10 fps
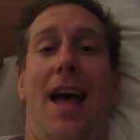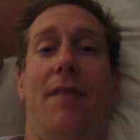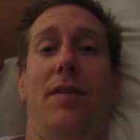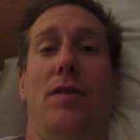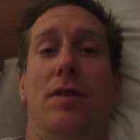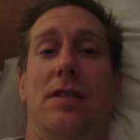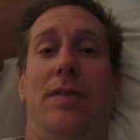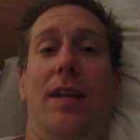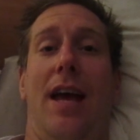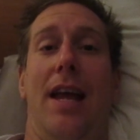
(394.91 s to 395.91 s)
Have a good rest
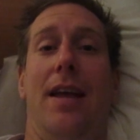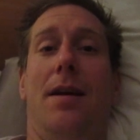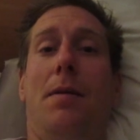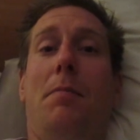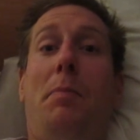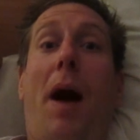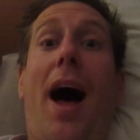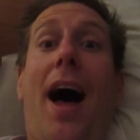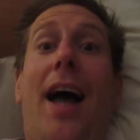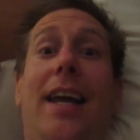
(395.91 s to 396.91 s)
of your day.
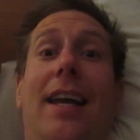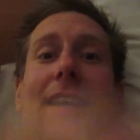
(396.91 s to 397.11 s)
Bye.